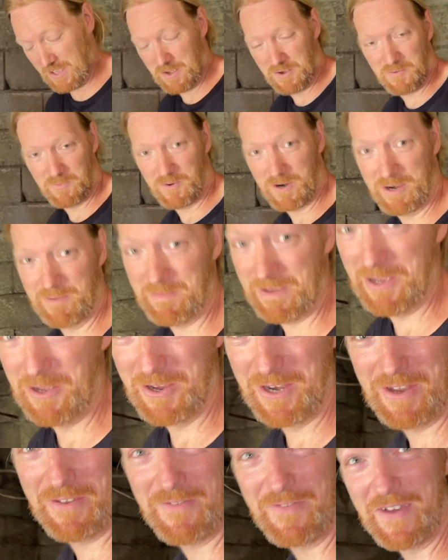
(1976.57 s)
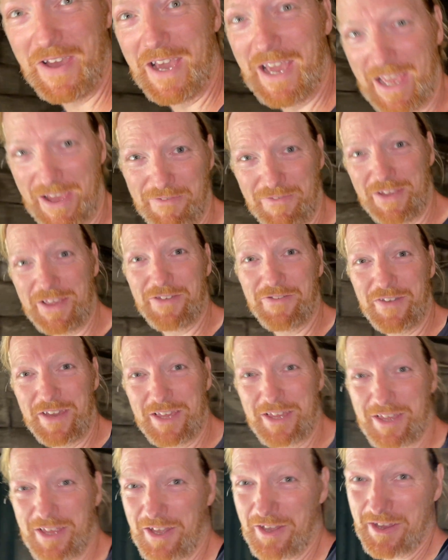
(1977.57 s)
Wouldn't it be good if uh, if it's
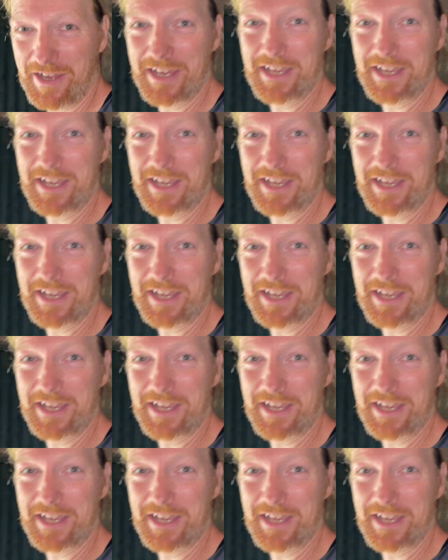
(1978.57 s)
fixed though?